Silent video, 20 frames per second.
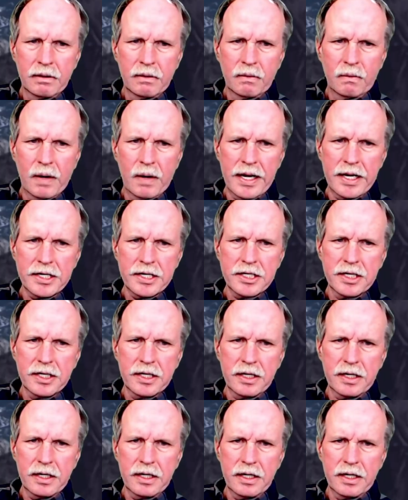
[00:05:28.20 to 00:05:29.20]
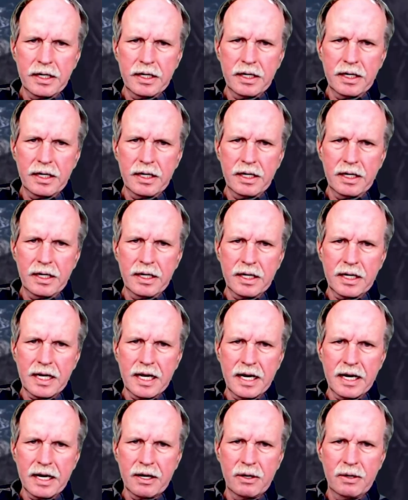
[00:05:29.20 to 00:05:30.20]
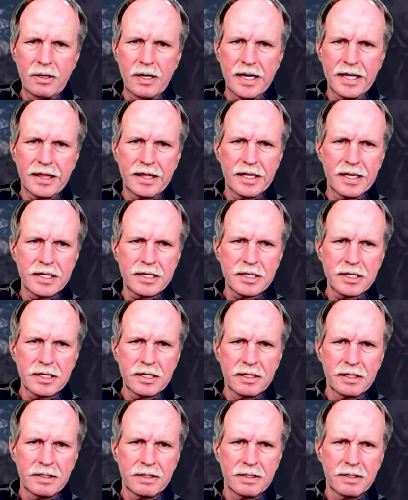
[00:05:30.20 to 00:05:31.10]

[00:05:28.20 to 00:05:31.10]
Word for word: Why isn't it kind of go like this?